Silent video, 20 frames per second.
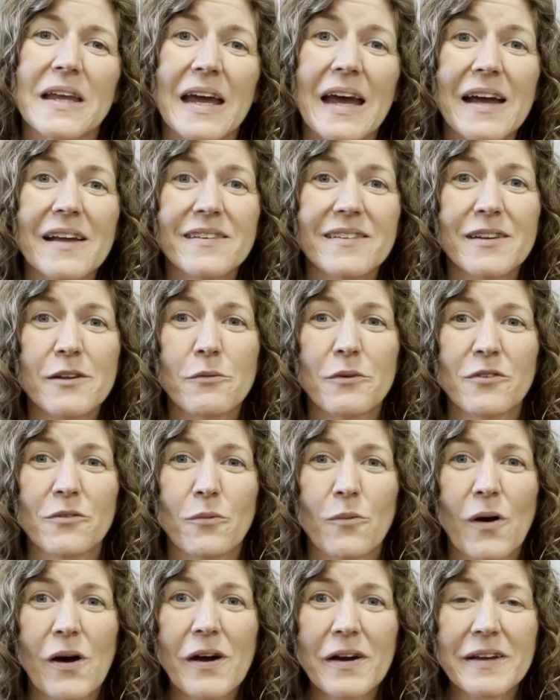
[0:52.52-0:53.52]
As he was
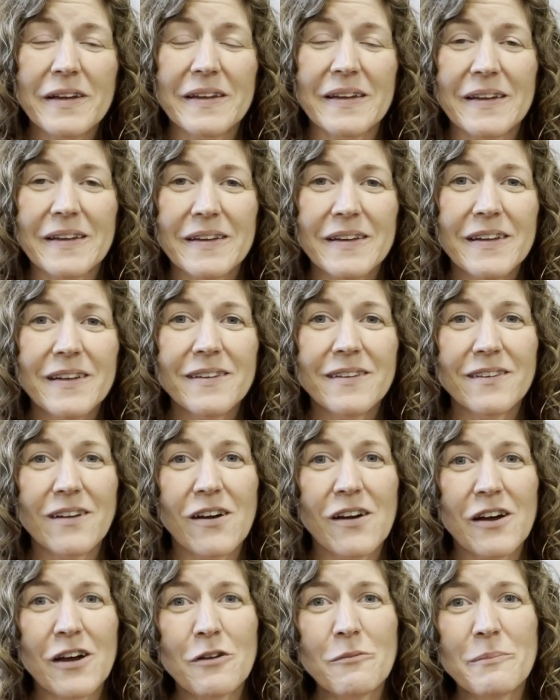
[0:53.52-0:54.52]
walking, he
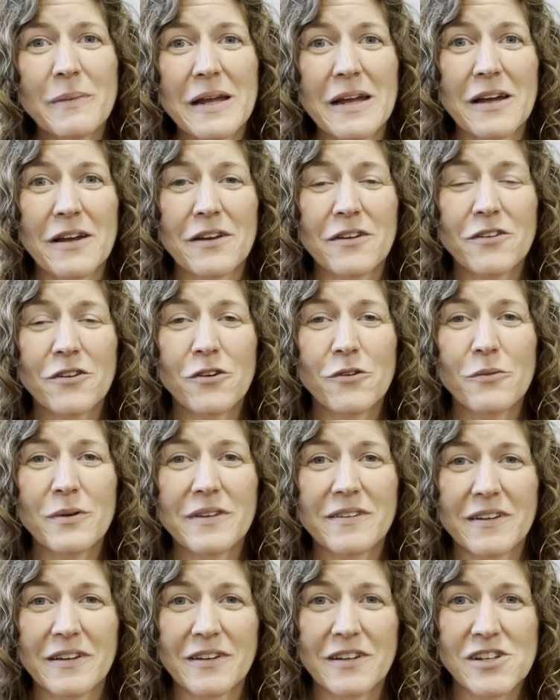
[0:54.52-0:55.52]
saw a man who
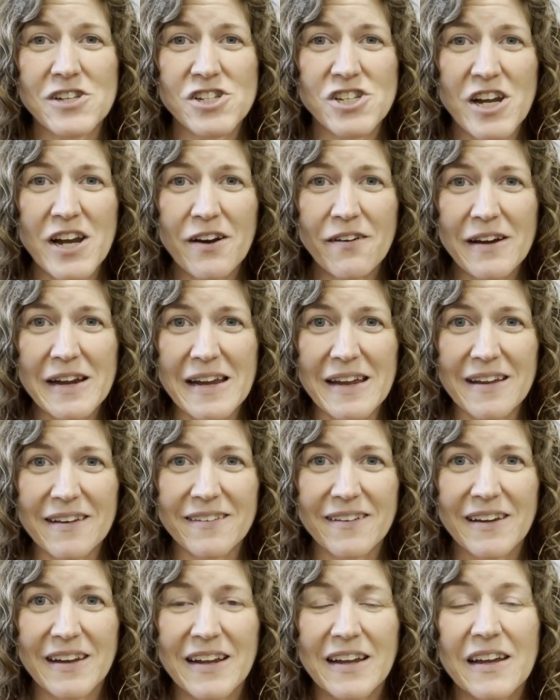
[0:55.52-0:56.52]
was in a
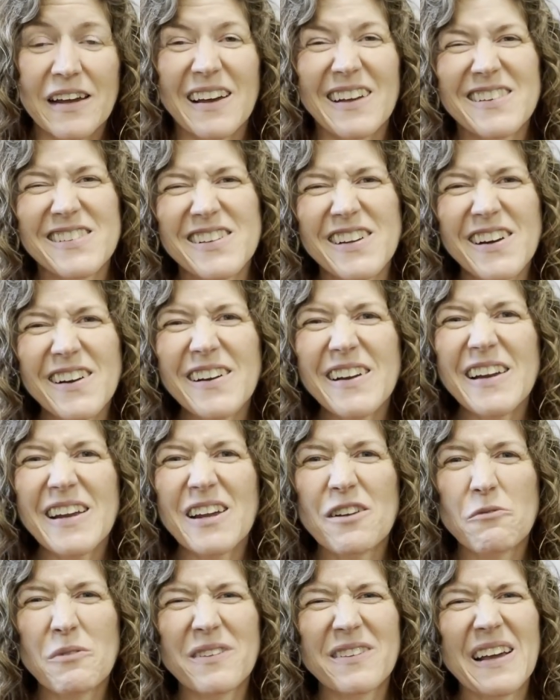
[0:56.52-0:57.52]
chariot. A
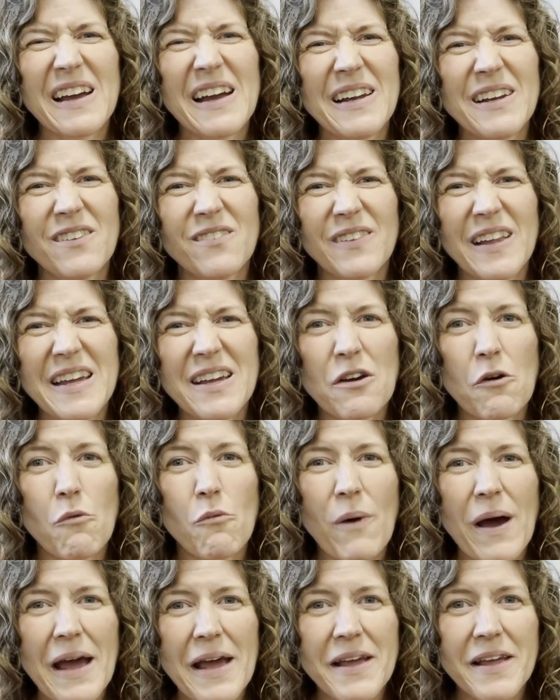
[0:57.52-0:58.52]
chariot was kind of like a
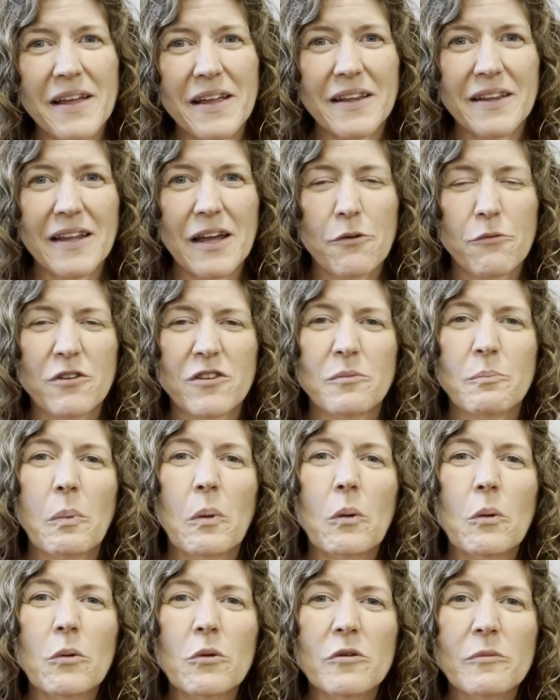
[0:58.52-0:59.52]
wagon that was
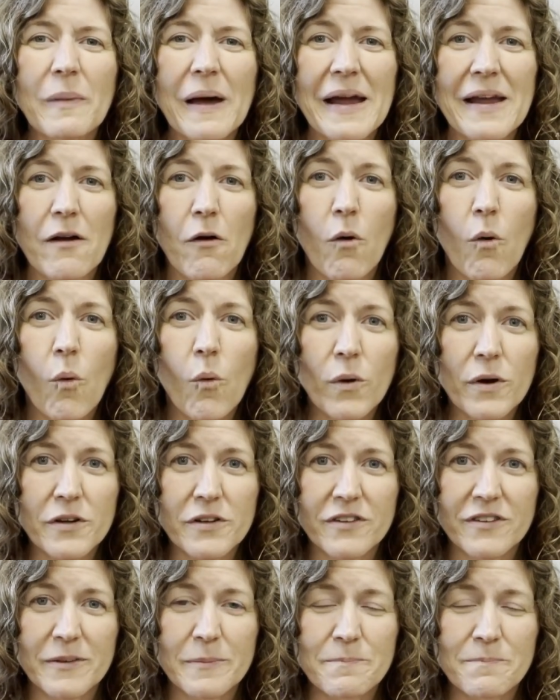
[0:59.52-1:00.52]
pulled by a
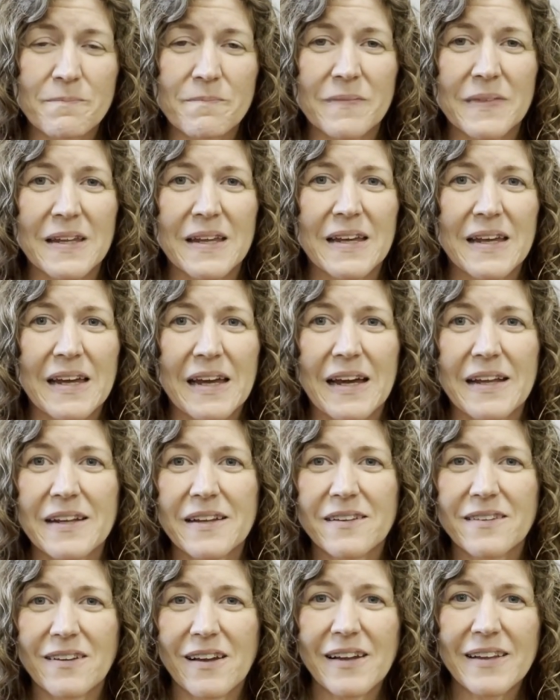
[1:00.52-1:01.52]
horse. And
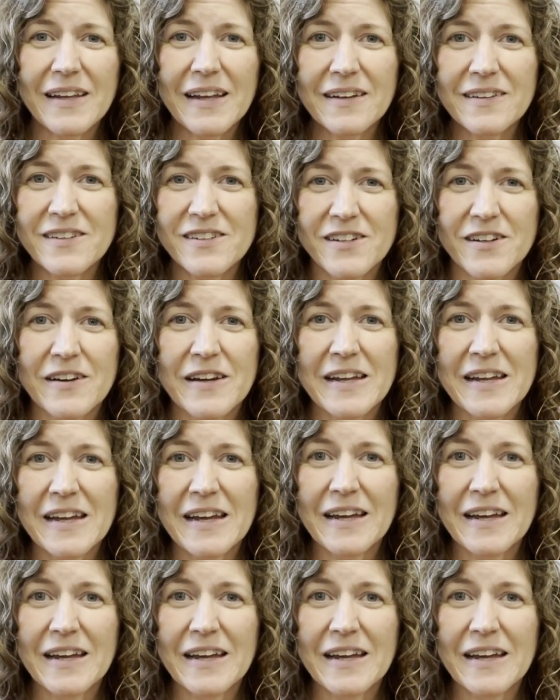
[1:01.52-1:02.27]
he saw that chariot